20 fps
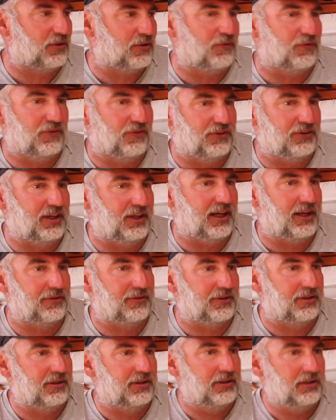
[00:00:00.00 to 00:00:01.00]
often now,
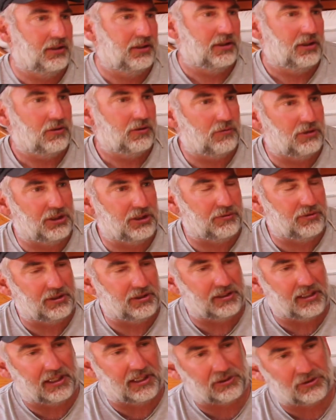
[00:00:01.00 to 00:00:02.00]
that when you're
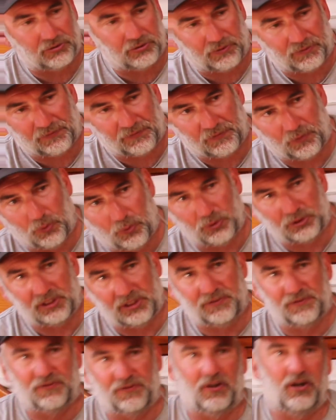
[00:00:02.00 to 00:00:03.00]
in that sort of
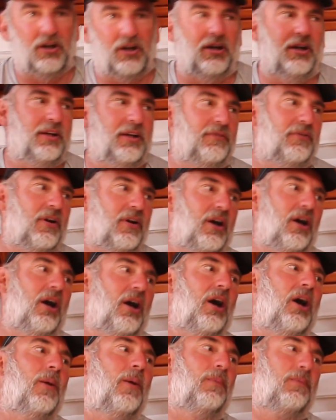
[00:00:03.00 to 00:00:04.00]
45
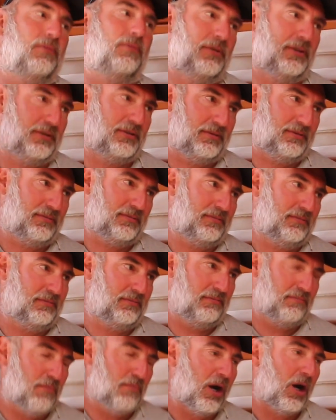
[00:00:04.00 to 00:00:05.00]
upward
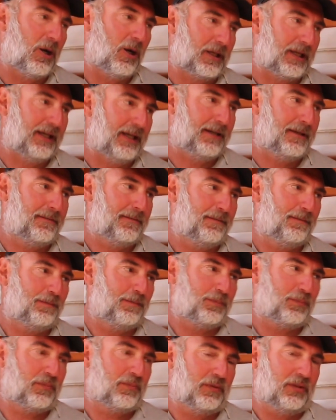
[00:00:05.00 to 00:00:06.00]
market,
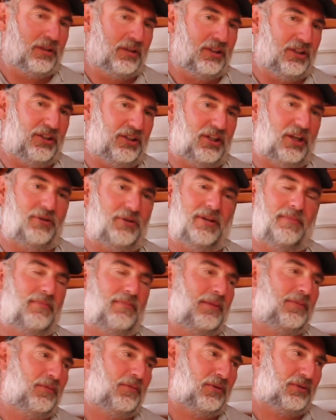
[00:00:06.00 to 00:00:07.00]
and then
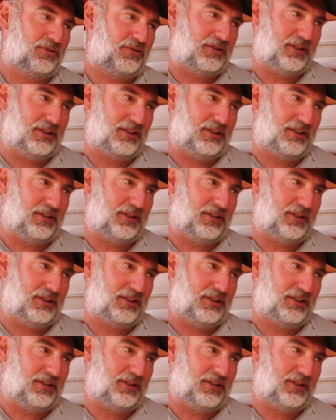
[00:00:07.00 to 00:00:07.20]
maybe once